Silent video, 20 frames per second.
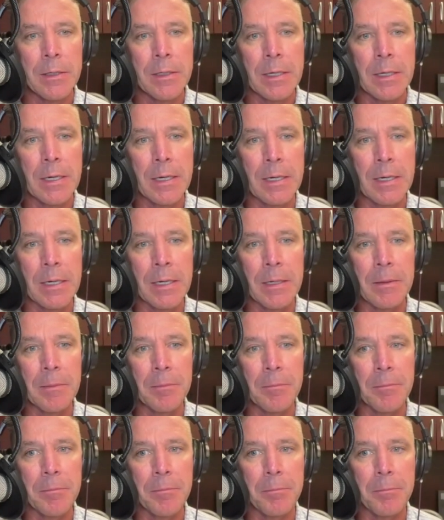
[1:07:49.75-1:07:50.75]

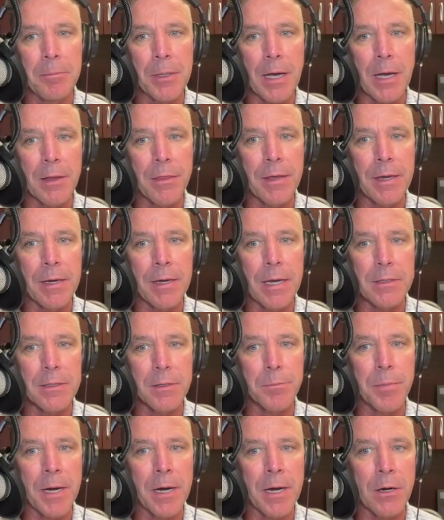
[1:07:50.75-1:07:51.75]
But I think as a
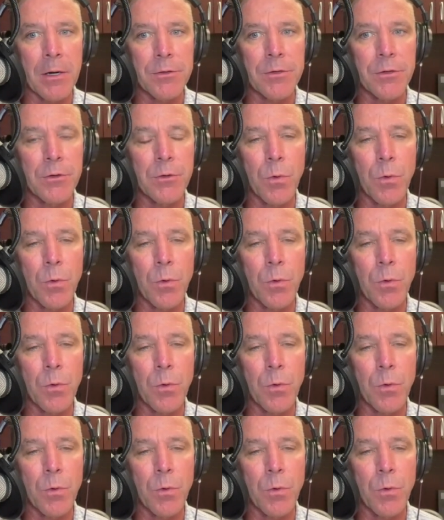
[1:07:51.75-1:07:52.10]
parent too,